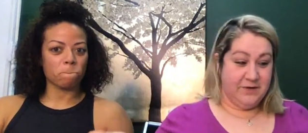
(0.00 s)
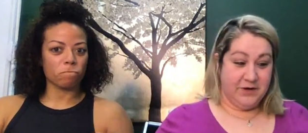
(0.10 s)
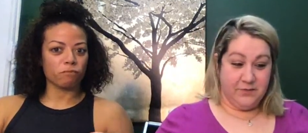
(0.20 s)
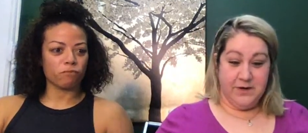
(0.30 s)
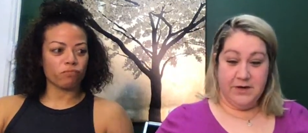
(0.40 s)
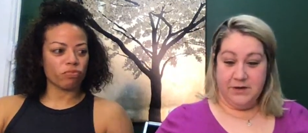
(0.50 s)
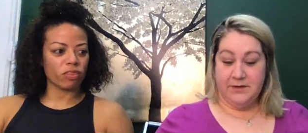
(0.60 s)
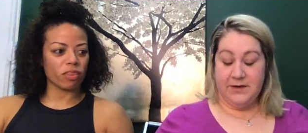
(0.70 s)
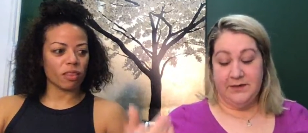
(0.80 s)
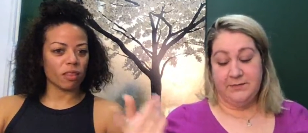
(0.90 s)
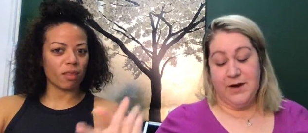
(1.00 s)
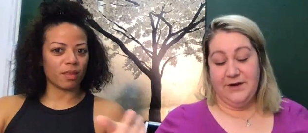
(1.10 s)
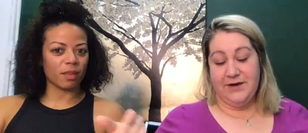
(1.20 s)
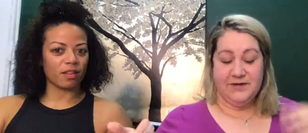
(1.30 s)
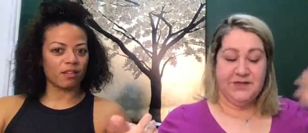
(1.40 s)
Speaker 1: a grill, a
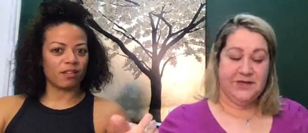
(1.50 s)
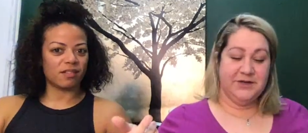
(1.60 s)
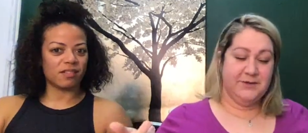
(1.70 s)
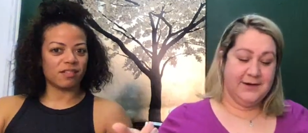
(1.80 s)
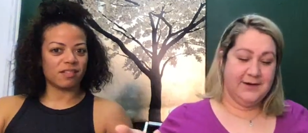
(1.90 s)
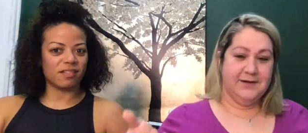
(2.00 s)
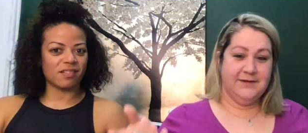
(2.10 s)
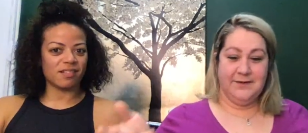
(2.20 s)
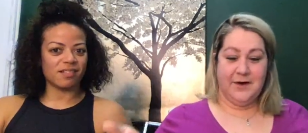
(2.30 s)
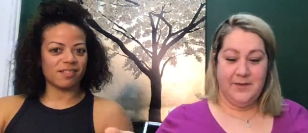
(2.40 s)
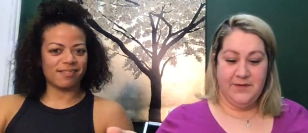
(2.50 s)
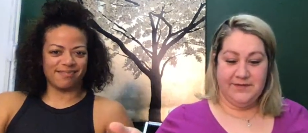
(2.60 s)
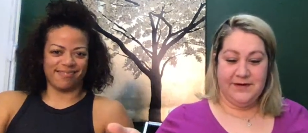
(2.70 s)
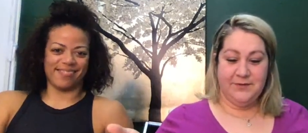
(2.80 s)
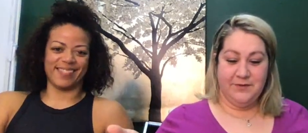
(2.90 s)
wine fridge, and a grill. And so on this
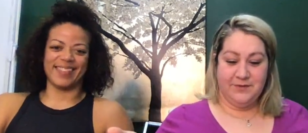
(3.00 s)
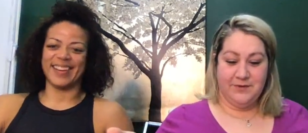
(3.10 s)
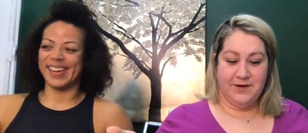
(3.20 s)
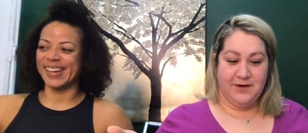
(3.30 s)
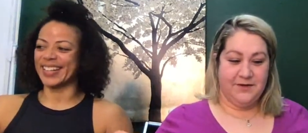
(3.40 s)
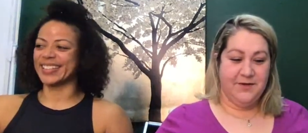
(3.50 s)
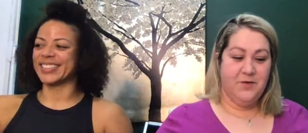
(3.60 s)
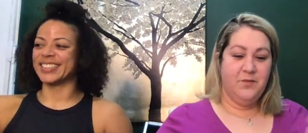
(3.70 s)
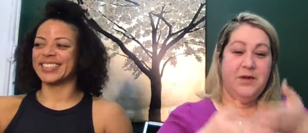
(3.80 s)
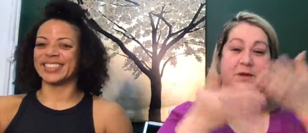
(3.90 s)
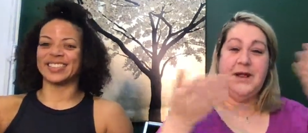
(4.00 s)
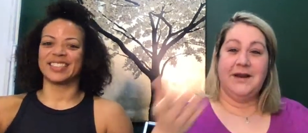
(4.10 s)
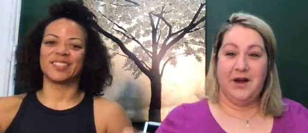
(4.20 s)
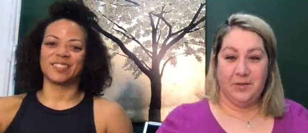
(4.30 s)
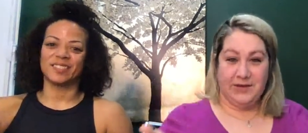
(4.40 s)
indoor grill, we learned how to
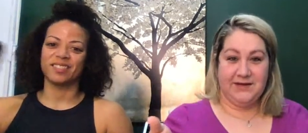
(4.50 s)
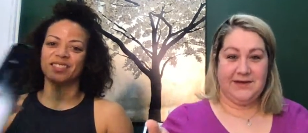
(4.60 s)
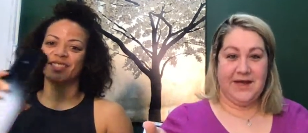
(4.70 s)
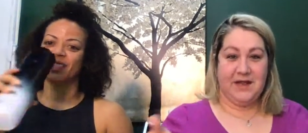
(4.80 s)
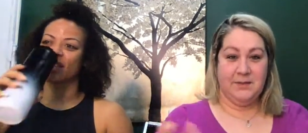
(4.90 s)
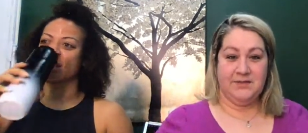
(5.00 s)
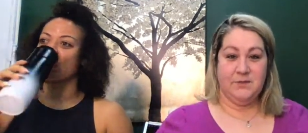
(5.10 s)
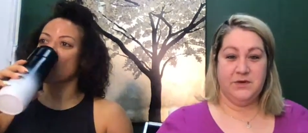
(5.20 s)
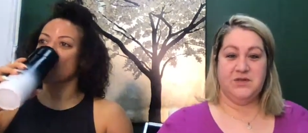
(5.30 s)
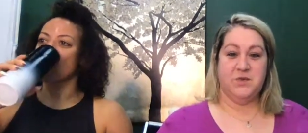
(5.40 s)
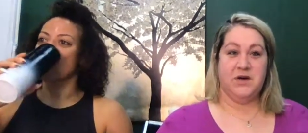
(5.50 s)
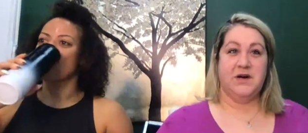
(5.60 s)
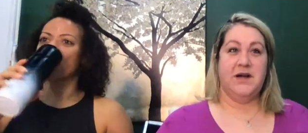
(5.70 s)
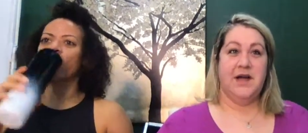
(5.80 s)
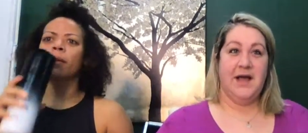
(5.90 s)
caramelize scallops, which
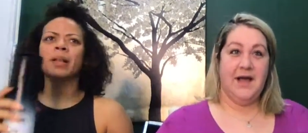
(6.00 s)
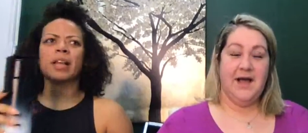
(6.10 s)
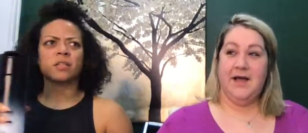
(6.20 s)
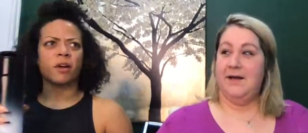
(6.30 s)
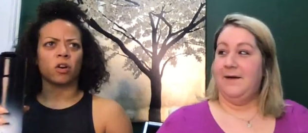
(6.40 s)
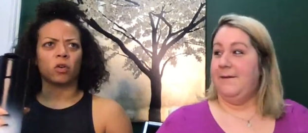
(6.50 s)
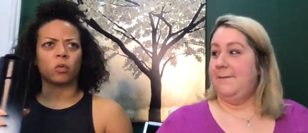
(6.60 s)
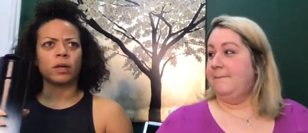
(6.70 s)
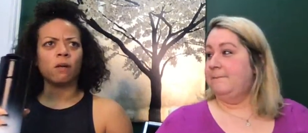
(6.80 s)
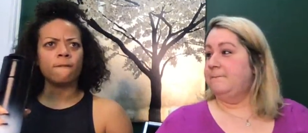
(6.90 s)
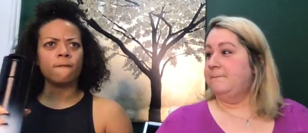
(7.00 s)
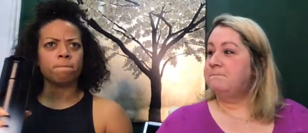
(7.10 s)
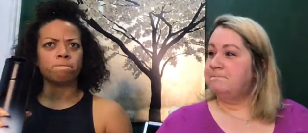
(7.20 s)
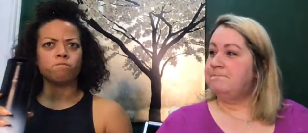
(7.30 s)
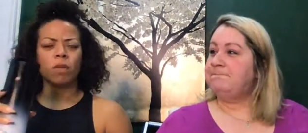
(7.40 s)
were
Speaker 2: caramelize them on a grill.
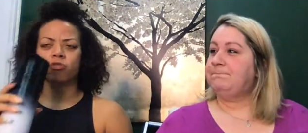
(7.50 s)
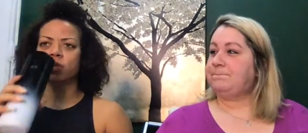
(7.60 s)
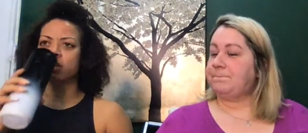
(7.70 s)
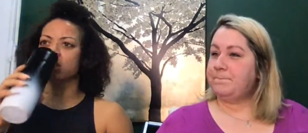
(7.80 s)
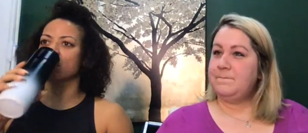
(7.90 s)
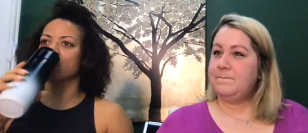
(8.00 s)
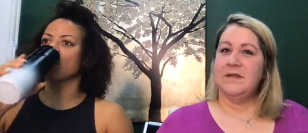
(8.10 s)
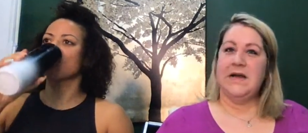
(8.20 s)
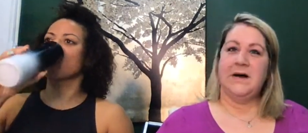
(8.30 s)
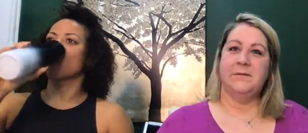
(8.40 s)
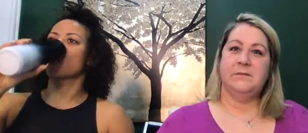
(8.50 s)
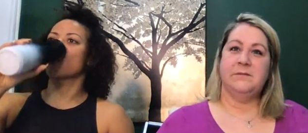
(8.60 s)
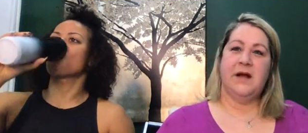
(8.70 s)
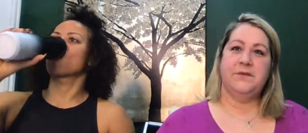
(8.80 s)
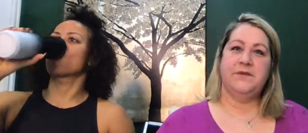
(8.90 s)
Mm-hmm. Interesting. Yeah,
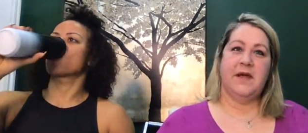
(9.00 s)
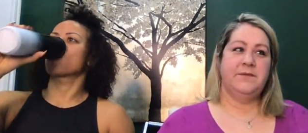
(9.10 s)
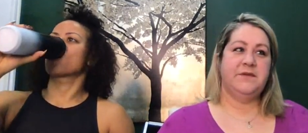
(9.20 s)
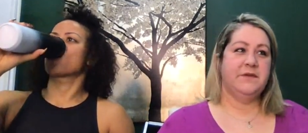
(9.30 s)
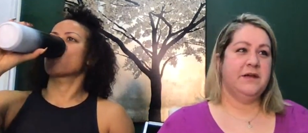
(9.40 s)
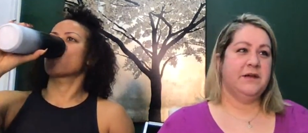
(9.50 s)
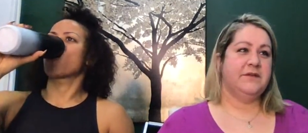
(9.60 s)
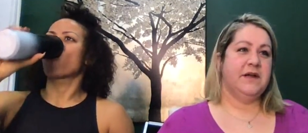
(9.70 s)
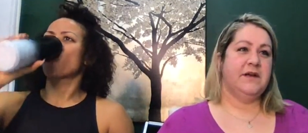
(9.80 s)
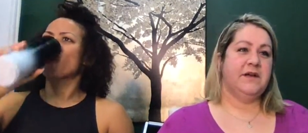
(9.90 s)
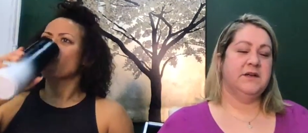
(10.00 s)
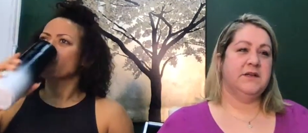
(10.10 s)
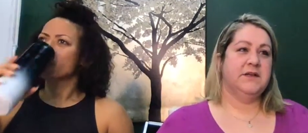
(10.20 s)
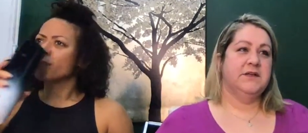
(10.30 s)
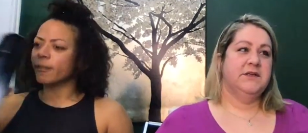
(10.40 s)
Speaker 1: that was absolutely outstanding.
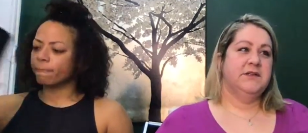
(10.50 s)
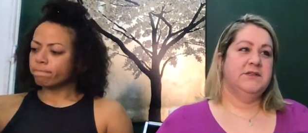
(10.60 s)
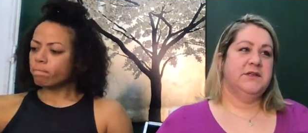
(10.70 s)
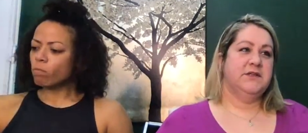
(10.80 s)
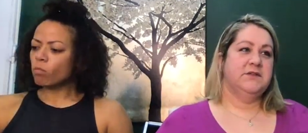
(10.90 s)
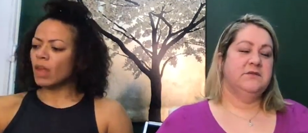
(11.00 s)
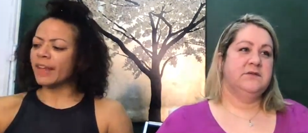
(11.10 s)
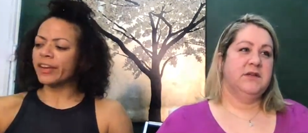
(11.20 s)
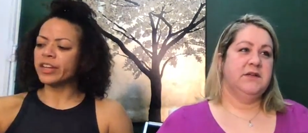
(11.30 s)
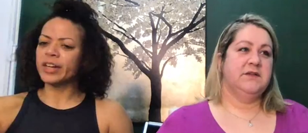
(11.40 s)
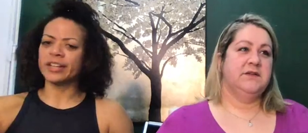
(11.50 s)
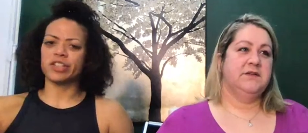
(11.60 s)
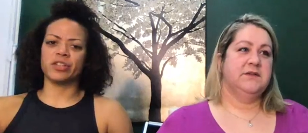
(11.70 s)
So
Speaker 2: I thought you'd had to